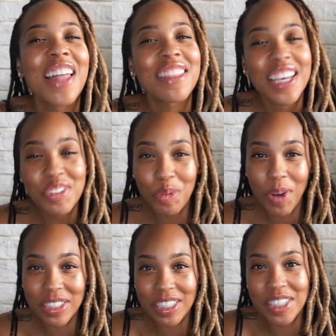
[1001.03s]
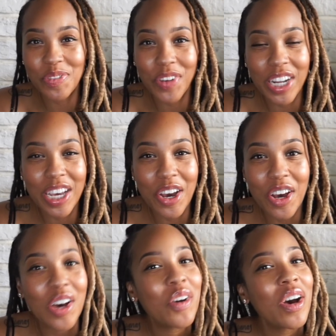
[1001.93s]
Thanks for watching this
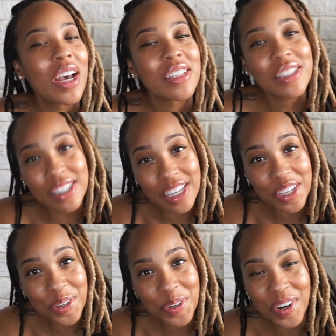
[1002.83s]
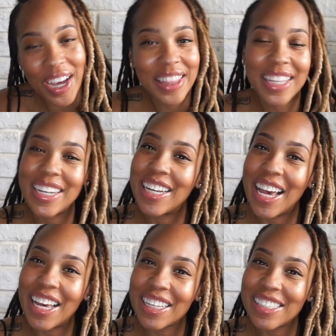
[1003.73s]
video. See you at the
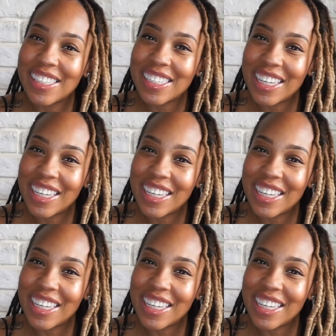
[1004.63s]
next